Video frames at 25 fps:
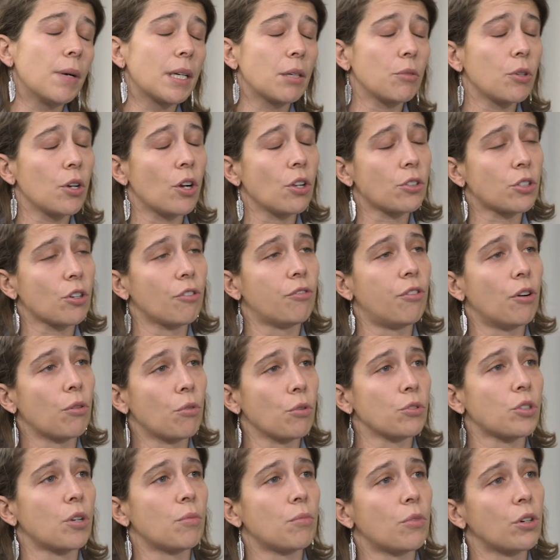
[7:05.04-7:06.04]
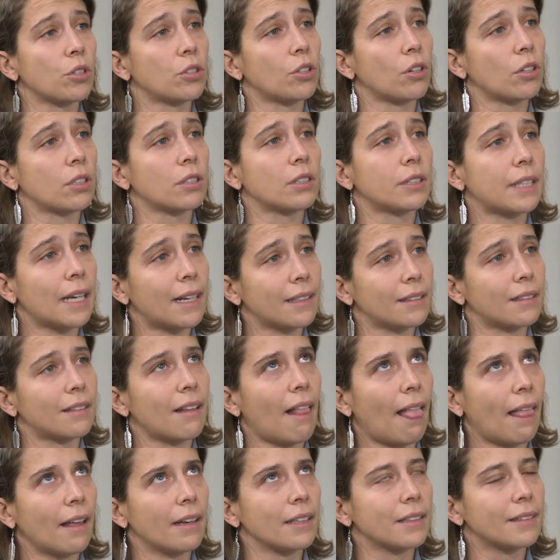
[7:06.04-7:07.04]
But we also focus on more
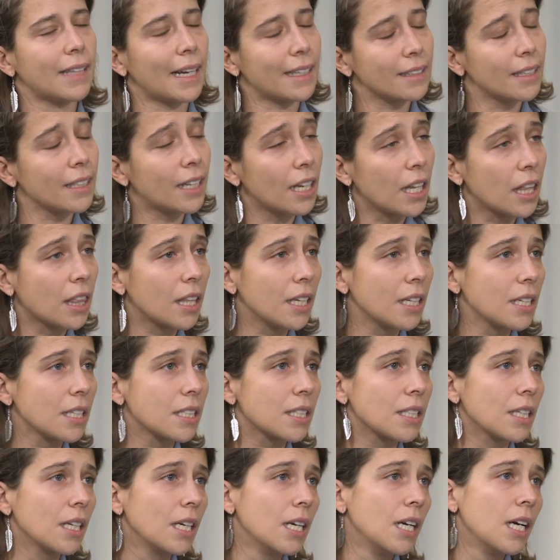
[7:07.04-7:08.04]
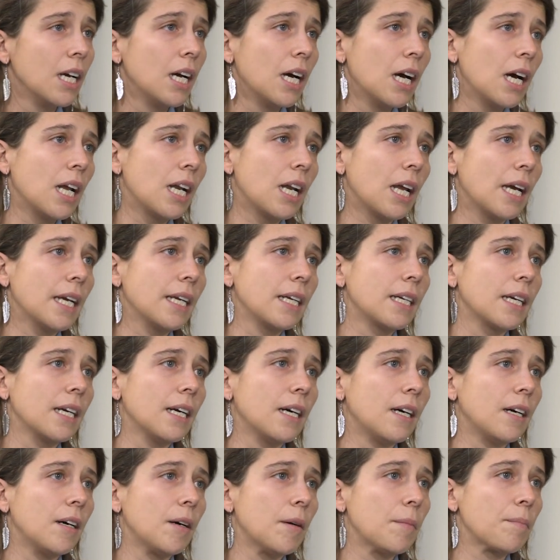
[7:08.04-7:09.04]
tactical things, like
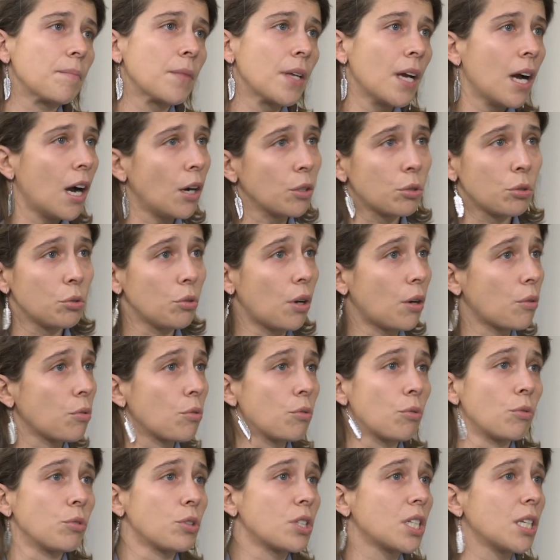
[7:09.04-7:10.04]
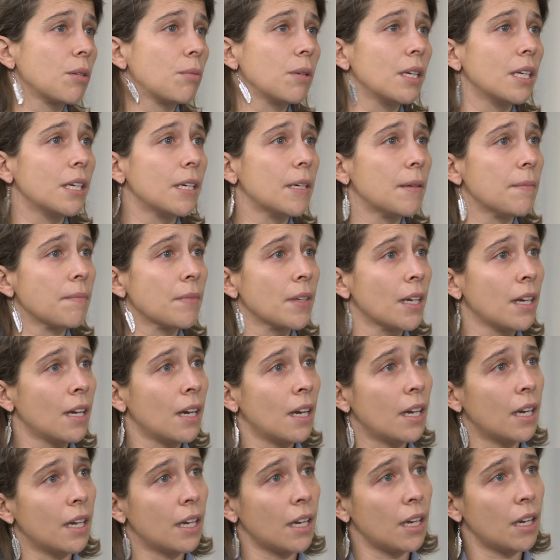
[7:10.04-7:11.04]
how to do a good
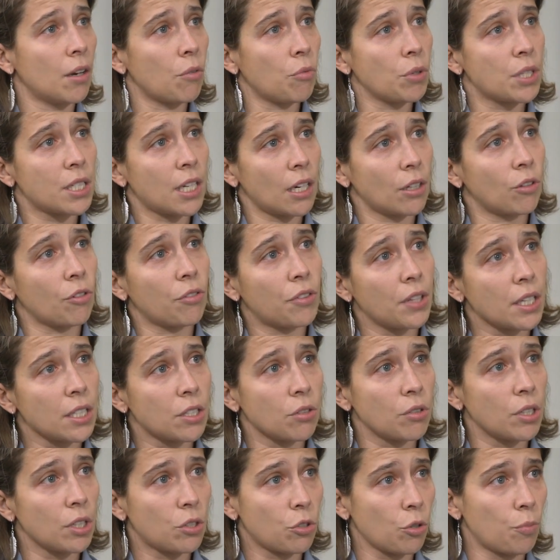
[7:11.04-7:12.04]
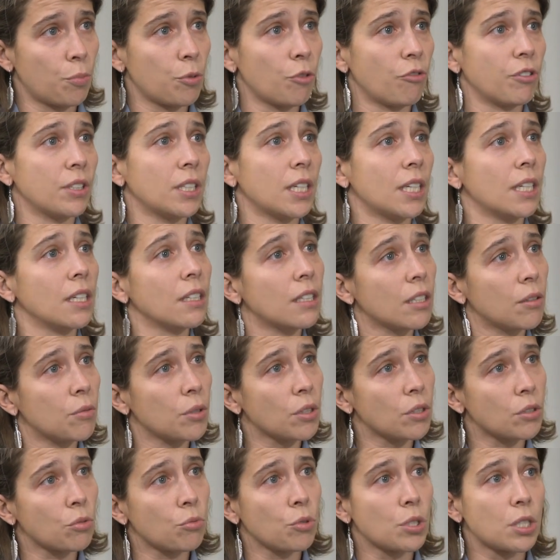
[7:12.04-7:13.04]
CV, which kind of things you need to prove in the
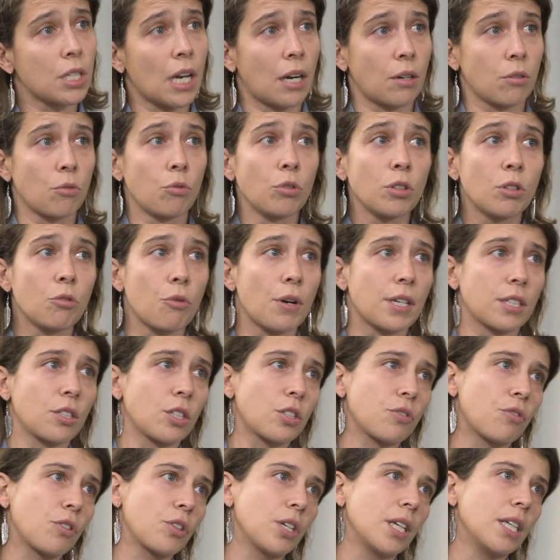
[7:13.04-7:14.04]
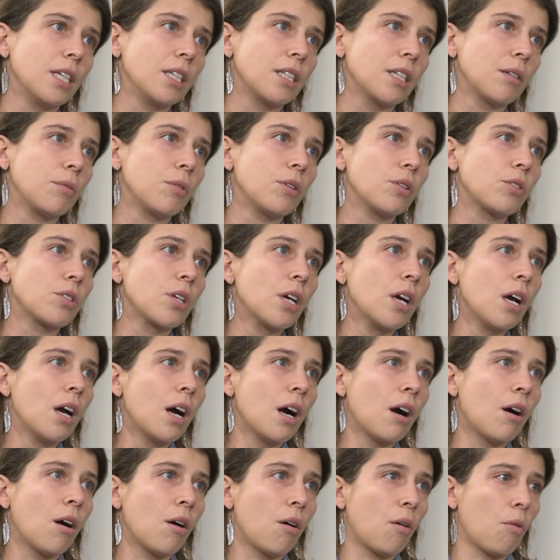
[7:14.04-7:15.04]
interviews, which are good questions for the interviews,
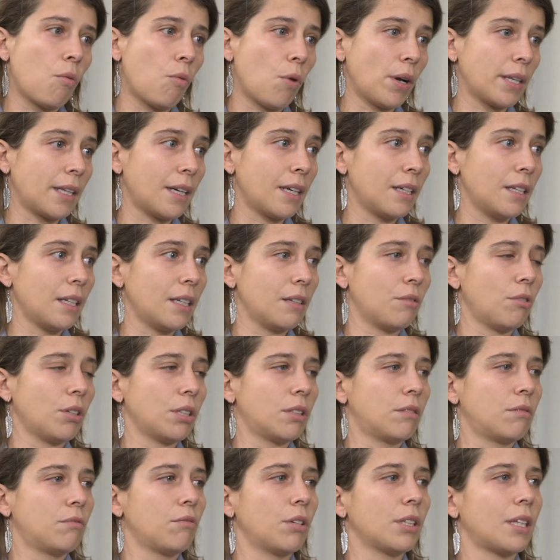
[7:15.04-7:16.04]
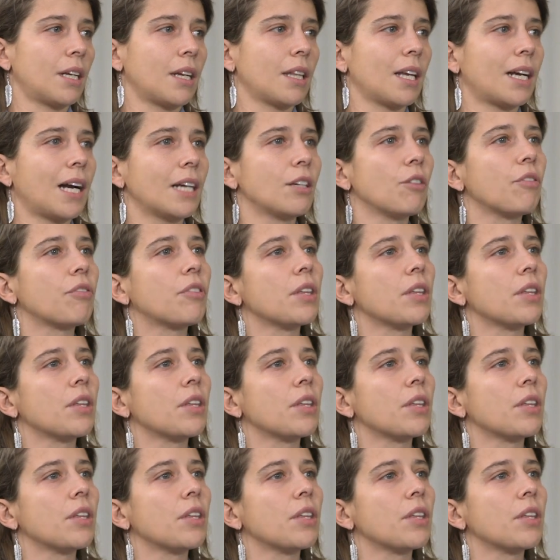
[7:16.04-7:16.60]
what are the kind of